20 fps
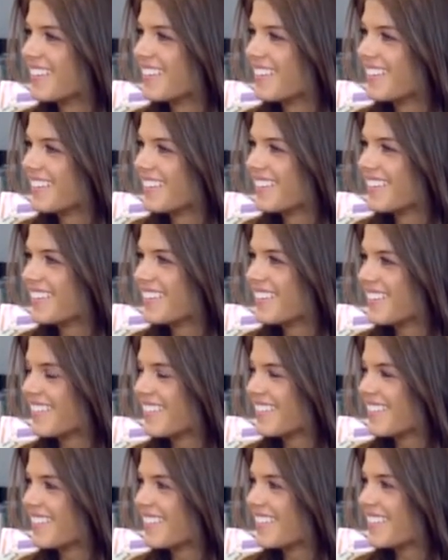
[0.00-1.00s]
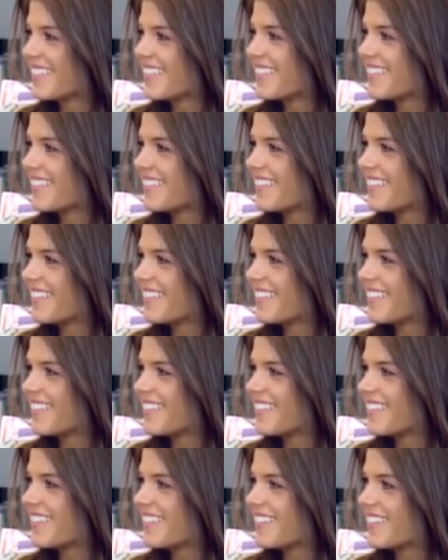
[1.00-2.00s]

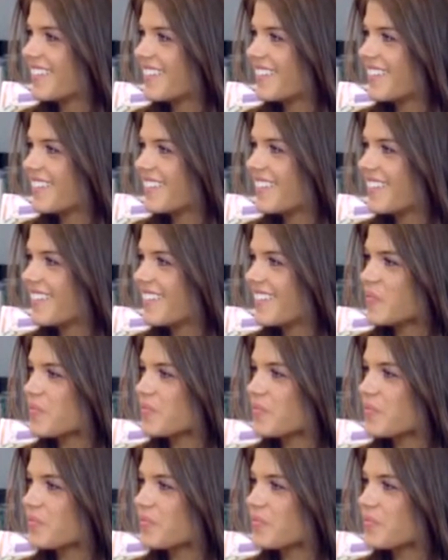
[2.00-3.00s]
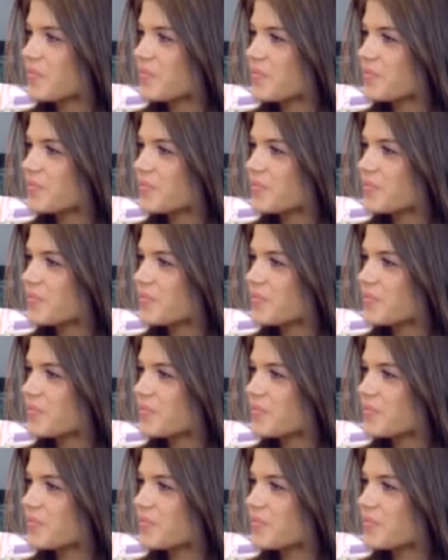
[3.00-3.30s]
The person shown says nothing.